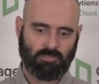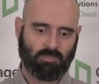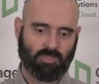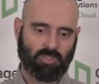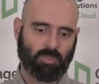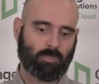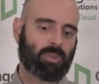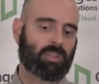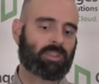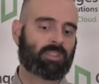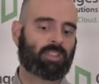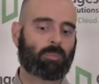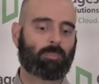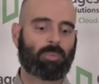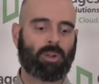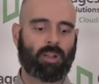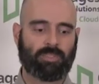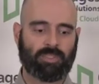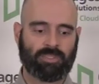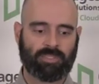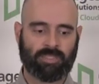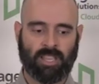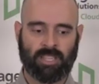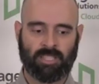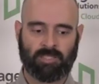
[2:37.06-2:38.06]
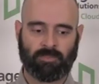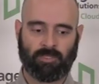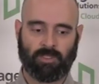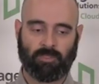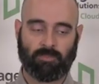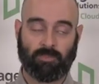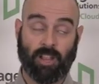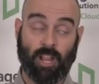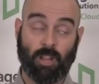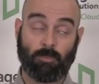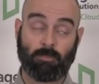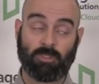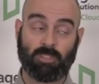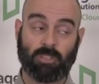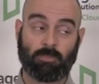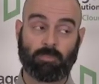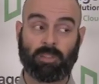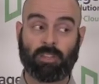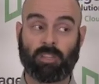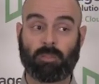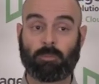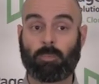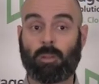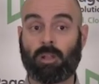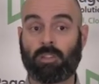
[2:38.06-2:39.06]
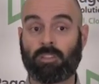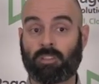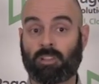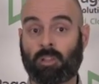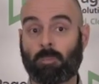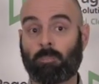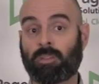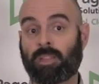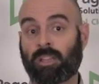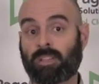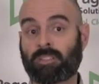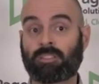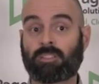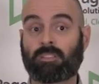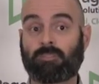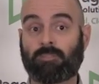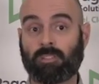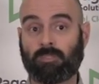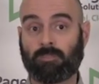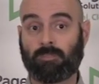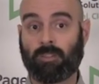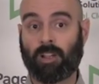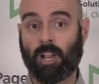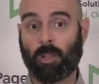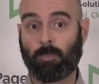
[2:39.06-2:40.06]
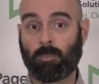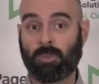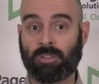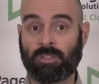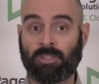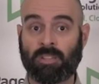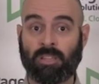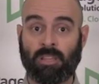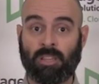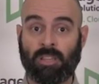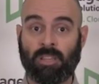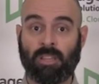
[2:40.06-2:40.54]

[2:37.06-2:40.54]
Depending upon the size of the environment, depending upon the complexity of the environment,